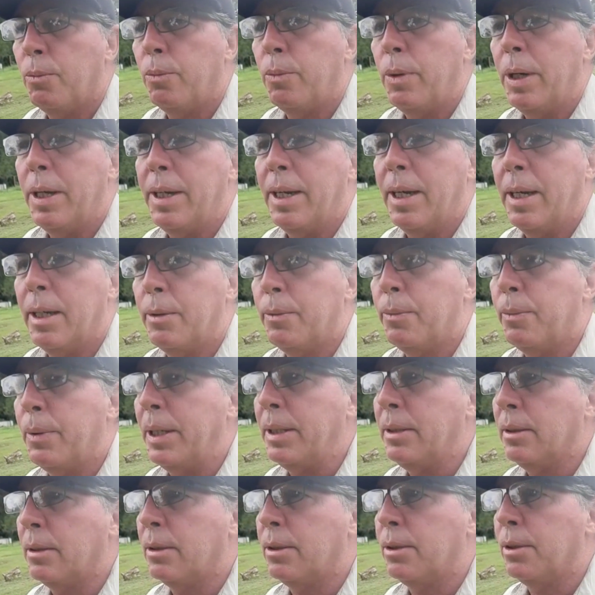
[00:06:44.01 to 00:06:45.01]
when I
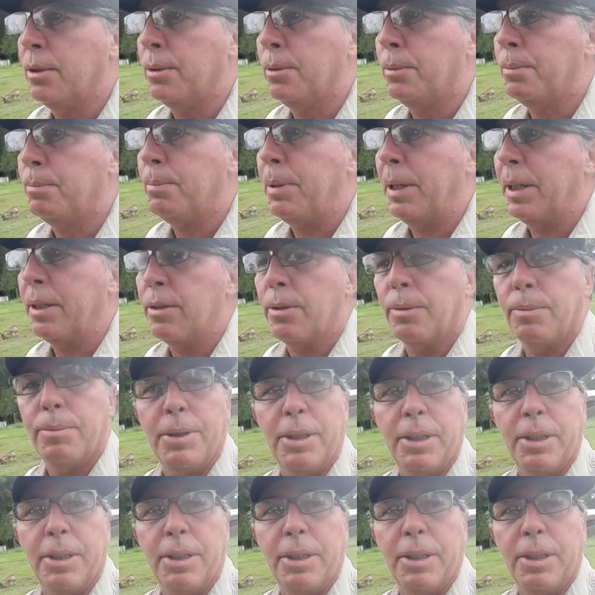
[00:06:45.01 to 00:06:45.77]
went to pick up